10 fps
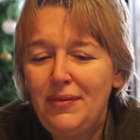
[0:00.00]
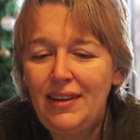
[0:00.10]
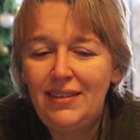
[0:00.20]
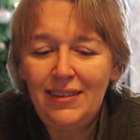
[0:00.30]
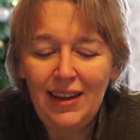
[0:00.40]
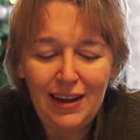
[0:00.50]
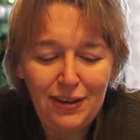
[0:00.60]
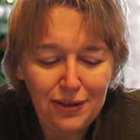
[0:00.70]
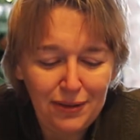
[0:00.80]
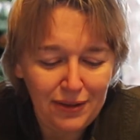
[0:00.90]

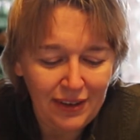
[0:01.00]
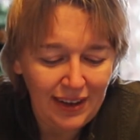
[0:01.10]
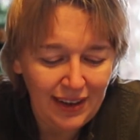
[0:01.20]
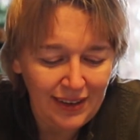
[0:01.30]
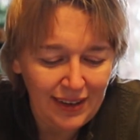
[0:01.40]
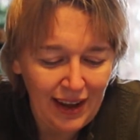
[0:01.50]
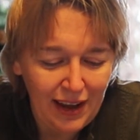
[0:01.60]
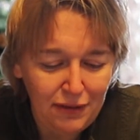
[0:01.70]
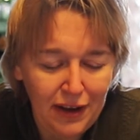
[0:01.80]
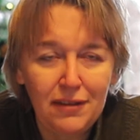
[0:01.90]
instead of, let's say,
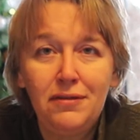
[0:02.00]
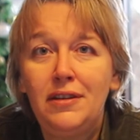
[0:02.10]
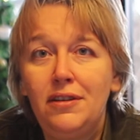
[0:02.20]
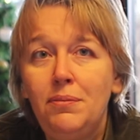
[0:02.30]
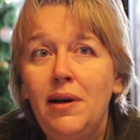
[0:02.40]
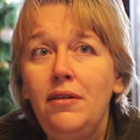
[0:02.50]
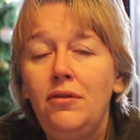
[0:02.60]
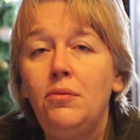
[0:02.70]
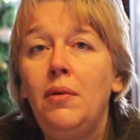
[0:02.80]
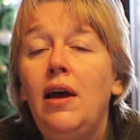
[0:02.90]
having a fitted
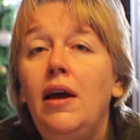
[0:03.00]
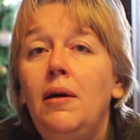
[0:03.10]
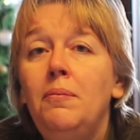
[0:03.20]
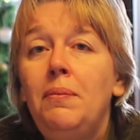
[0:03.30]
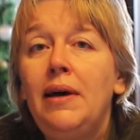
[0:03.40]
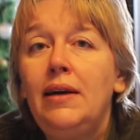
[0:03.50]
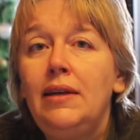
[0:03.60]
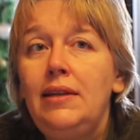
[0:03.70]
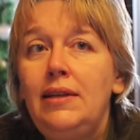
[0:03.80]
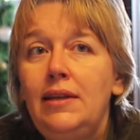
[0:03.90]
bathroom.
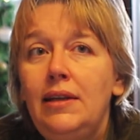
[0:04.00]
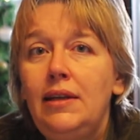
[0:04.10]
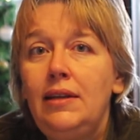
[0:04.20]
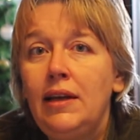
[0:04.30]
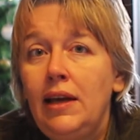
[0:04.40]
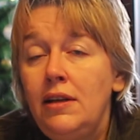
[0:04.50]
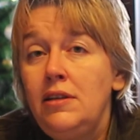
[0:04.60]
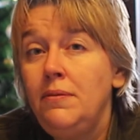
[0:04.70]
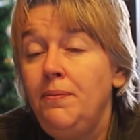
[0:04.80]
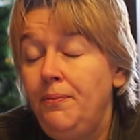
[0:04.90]
But the
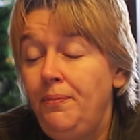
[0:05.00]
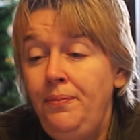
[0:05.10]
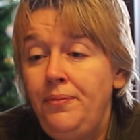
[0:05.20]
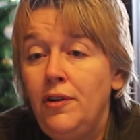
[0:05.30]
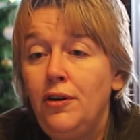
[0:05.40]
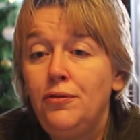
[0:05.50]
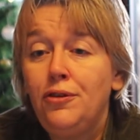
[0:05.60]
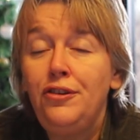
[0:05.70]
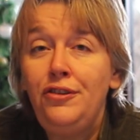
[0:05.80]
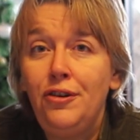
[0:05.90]
kitchen, of
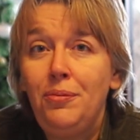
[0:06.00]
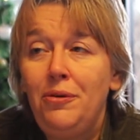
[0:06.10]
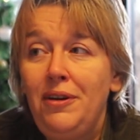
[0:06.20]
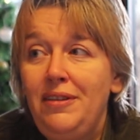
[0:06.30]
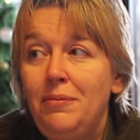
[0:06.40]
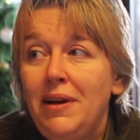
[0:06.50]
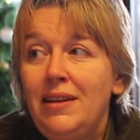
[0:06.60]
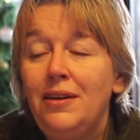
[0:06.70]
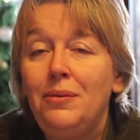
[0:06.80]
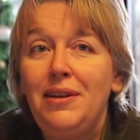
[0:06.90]
course, operates
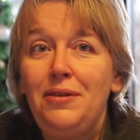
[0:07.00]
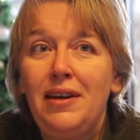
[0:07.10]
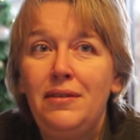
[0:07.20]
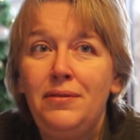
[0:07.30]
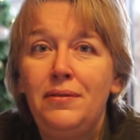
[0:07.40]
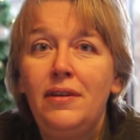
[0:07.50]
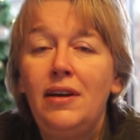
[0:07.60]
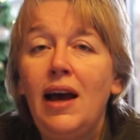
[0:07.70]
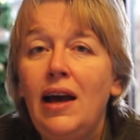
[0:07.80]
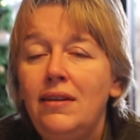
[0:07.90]
better when you have
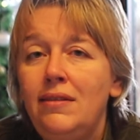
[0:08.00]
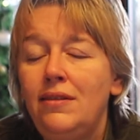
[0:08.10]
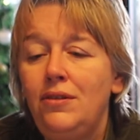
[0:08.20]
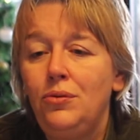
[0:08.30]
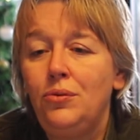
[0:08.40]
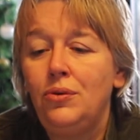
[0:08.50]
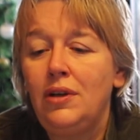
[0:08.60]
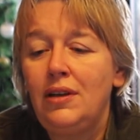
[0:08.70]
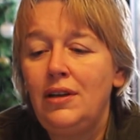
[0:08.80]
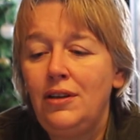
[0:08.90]
access to
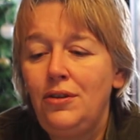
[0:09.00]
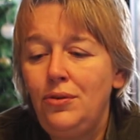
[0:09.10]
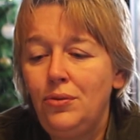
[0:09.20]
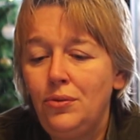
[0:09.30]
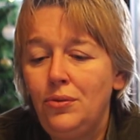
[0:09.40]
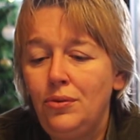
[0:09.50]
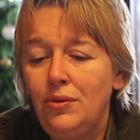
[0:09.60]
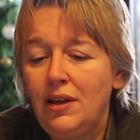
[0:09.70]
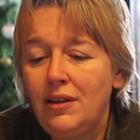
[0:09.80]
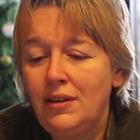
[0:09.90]

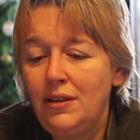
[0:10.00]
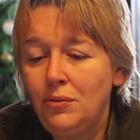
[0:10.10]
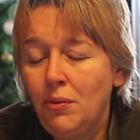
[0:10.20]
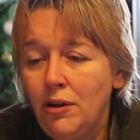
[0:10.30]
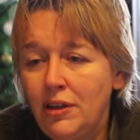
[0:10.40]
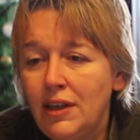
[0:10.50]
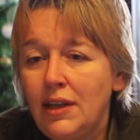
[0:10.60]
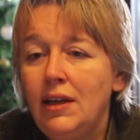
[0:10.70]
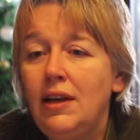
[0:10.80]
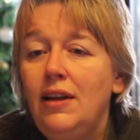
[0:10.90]
the
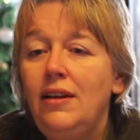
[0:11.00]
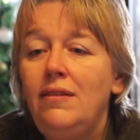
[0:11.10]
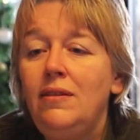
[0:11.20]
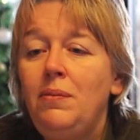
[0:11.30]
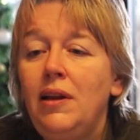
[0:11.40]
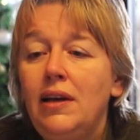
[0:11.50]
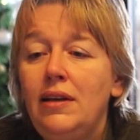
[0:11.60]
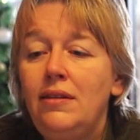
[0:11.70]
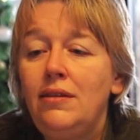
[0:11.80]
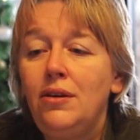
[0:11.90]
water
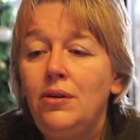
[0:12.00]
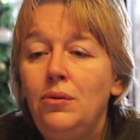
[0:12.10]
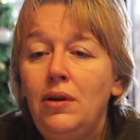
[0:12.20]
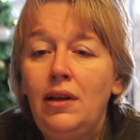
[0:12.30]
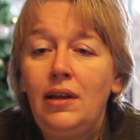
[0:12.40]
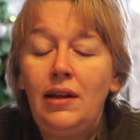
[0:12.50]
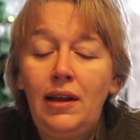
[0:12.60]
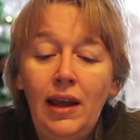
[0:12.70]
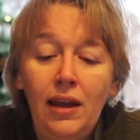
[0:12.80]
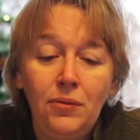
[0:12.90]
supply. So
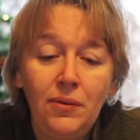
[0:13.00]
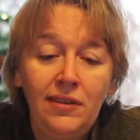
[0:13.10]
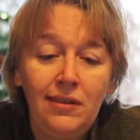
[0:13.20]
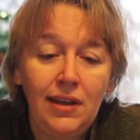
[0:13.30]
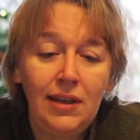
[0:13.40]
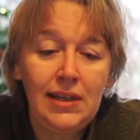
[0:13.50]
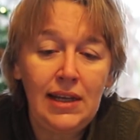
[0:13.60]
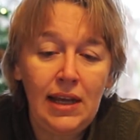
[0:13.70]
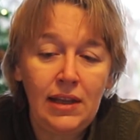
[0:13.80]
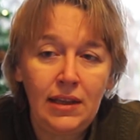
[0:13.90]
it was set
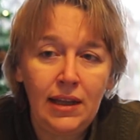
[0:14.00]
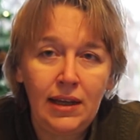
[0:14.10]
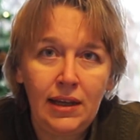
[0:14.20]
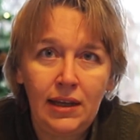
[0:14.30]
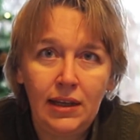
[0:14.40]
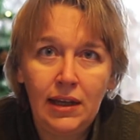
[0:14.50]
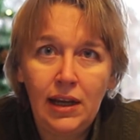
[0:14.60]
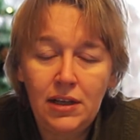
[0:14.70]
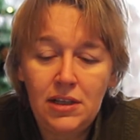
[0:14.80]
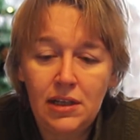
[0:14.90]
in the
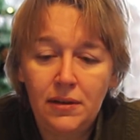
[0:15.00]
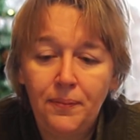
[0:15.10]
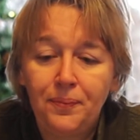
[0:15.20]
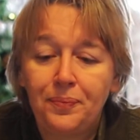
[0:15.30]
kitchen.